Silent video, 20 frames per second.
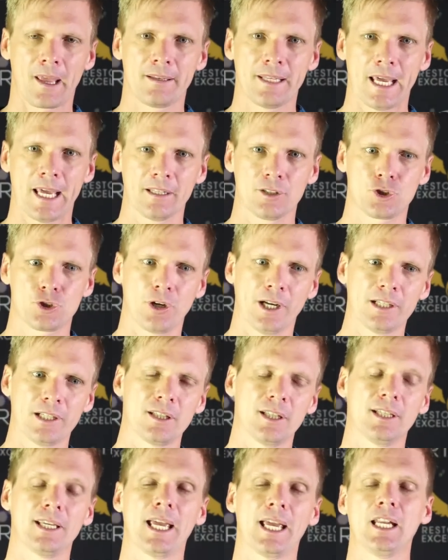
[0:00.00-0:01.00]
now the trick
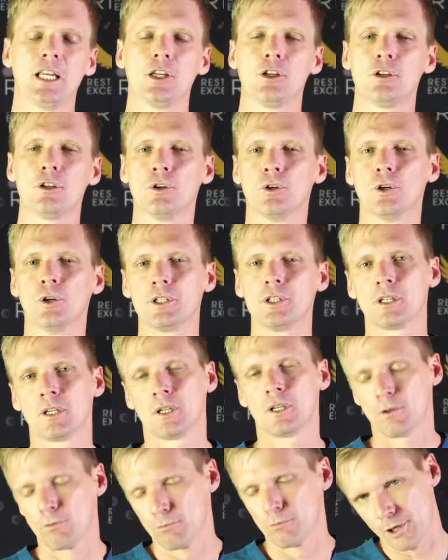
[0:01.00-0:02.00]
to getting good
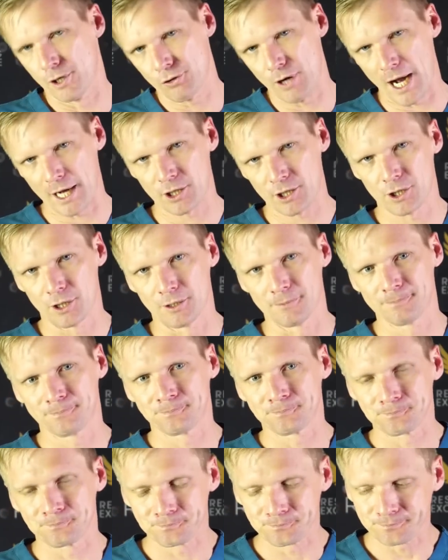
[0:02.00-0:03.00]
retraction
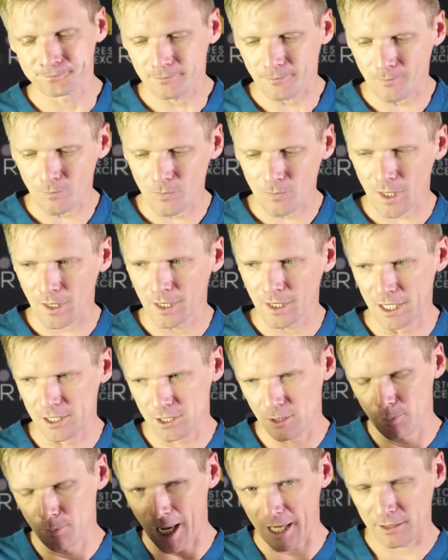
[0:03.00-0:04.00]

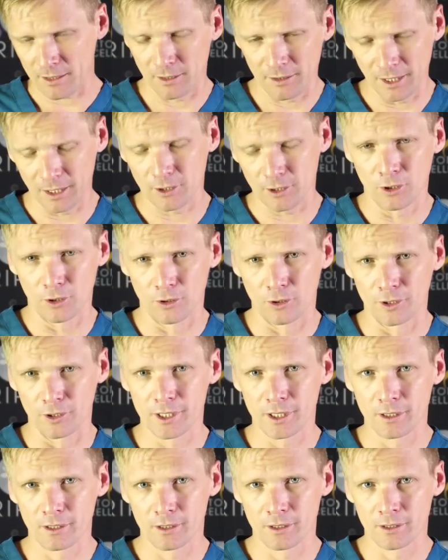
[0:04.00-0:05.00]
is you pack the thick cord